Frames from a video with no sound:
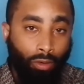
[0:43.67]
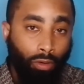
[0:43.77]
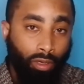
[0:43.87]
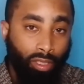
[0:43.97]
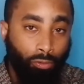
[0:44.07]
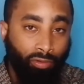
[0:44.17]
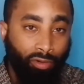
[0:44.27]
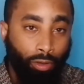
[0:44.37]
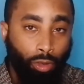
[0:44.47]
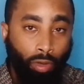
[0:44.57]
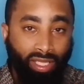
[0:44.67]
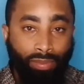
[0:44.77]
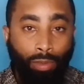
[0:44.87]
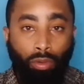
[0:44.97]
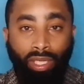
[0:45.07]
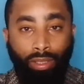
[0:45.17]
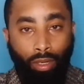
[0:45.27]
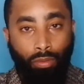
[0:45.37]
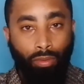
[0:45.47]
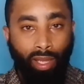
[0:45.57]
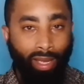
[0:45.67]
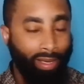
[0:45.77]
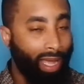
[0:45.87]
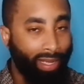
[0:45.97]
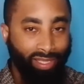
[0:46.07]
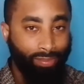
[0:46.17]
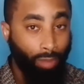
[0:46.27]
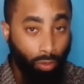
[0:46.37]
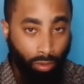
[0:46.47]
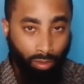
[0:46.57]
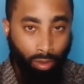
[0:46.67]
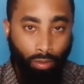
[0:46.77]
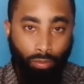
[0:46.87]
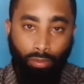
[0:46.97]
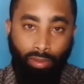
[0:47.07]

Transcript: or it could refer to a smoky note, and not a smoke note,